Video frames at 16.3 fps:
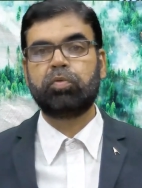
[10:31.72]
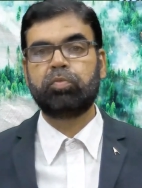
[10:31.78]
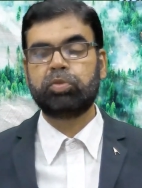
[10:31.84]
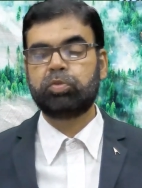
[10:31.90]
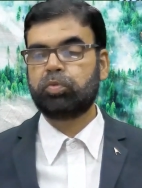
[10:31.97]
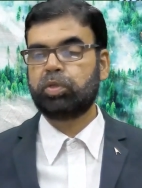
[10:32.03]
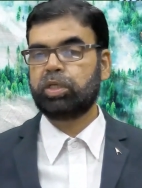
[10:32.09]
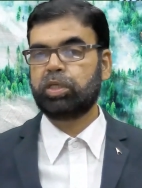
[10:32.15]

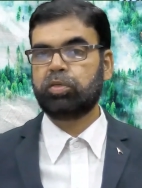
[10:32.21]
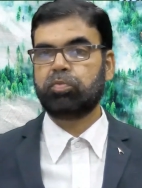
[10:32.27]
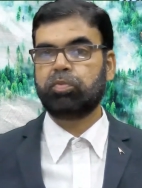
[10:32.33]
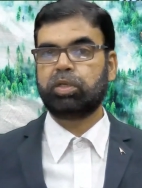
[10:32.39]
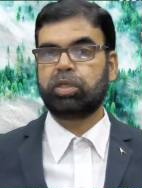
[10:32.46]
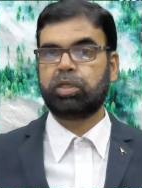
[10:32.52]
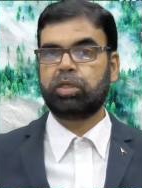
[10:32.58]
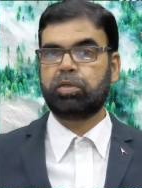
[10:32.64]
which were
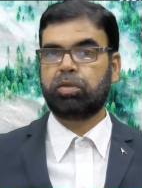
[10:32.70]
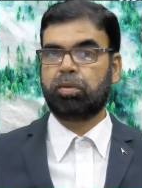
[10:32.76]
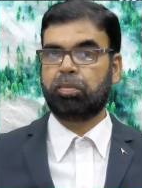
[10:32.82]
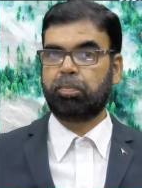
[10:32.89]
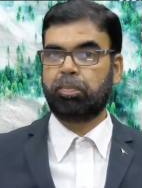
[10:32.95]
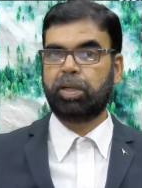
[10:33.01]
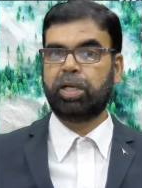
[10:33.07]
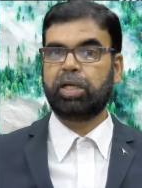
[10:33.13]
given in
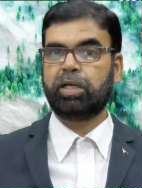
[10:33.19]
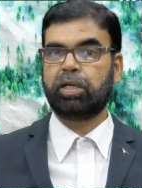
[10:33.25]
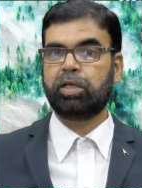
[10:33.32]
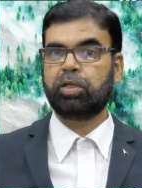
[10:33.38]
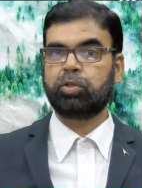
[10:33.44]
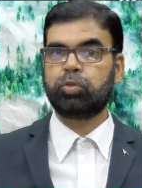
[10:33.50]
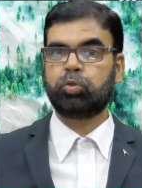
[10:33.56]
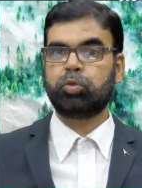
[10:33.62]
mild
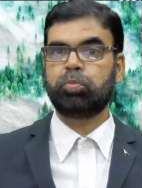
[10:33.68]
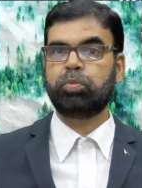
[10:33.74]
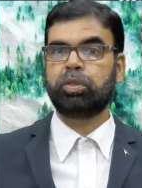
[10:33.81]
should